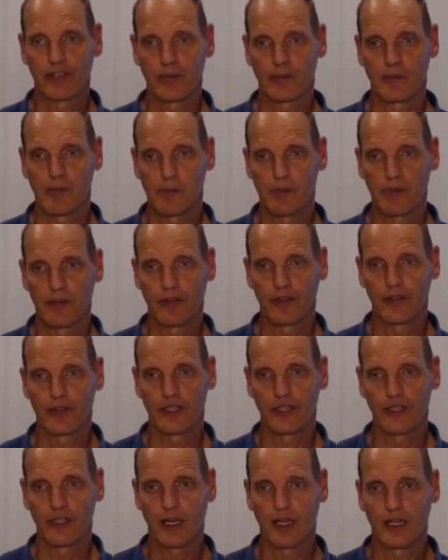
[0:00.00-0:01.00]
It may be
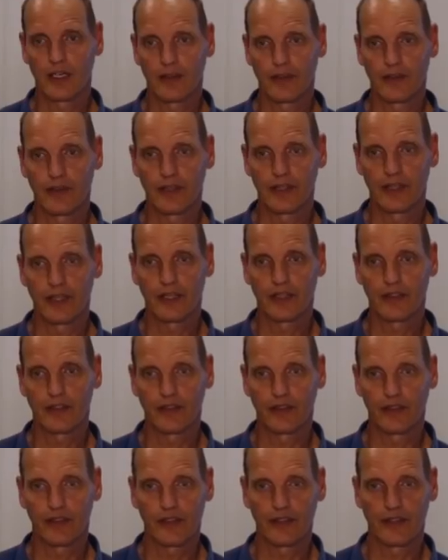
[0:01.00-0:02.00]
39, 38,
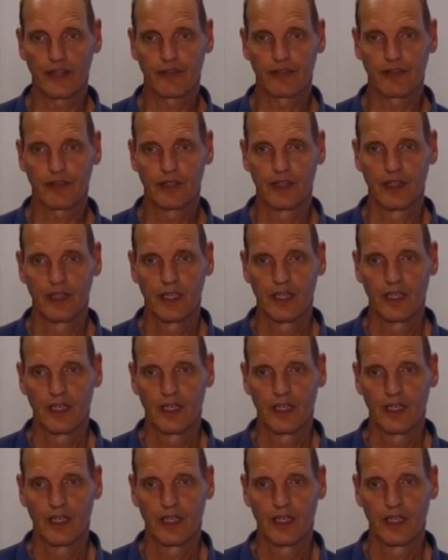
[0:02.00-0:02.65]
37,